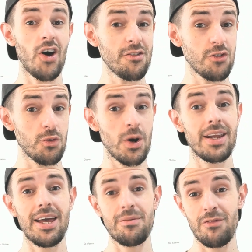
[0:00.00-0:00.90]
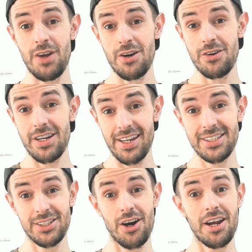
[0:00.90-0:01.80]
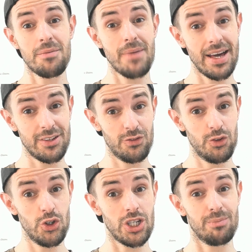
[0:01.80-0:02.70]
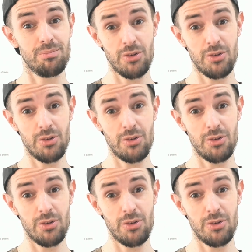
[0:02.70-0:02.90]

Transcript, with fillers: I, for one, am very excited about the future,